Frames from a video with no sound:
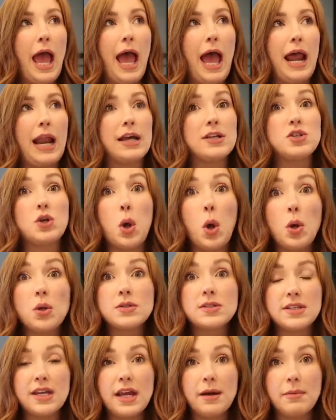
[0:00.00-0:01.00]
And I
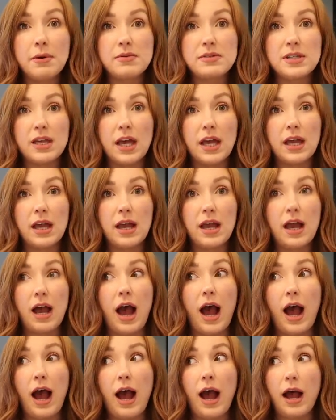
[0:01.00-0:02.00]
told Sam, I was like,
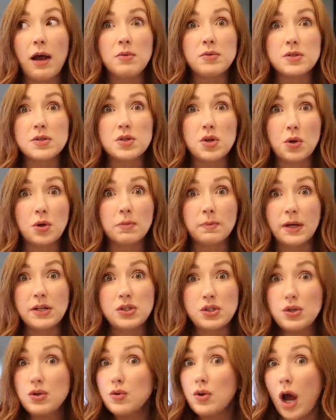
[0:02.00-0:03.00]
I was told by
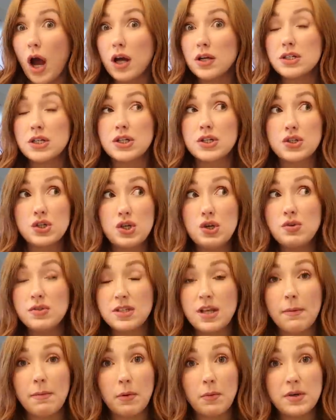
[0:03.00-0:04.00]
two doctors, two
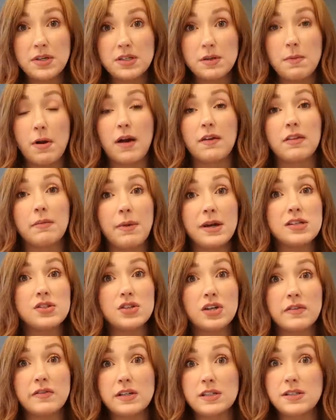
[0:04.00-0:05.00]
separate weeks apart, that my
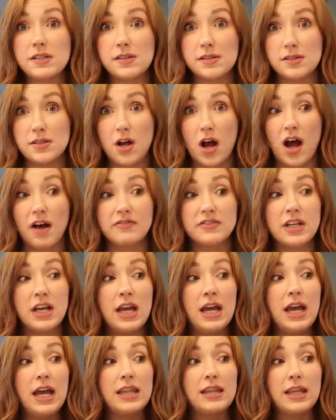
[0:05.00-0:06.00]
cervix is soft
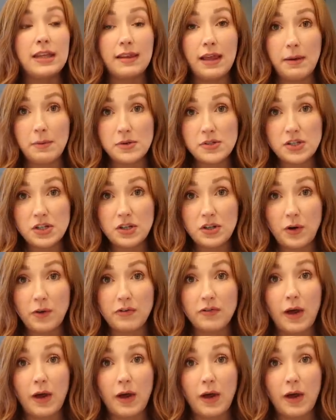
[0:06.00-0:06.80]
that labor's gonna go